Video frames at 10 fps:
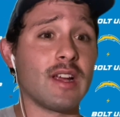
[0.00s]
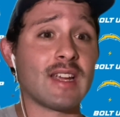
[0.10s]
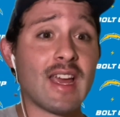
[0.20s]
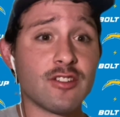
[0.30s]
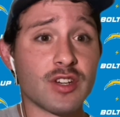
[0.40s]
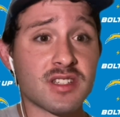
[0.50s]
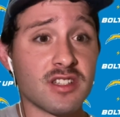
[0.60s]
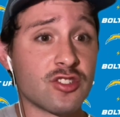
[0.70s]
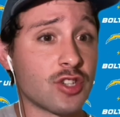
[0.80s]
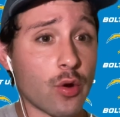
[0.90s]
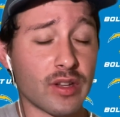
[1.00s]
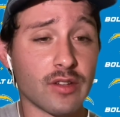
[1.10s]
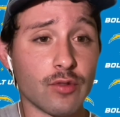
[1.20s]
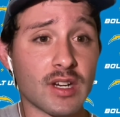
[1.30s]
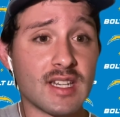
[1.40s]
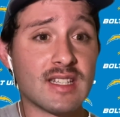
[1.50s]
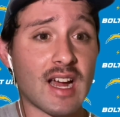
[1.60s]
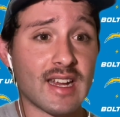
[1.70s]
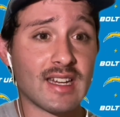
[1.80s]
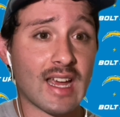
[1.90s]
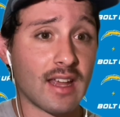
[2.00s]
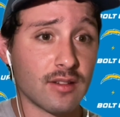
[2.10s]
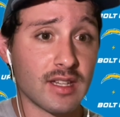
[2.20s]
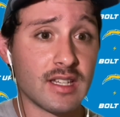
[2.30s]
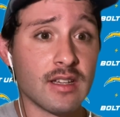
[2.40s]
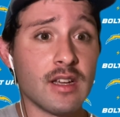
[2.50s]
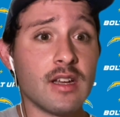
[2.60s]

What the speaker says: Kendricks is showing the rookie Diane Henley.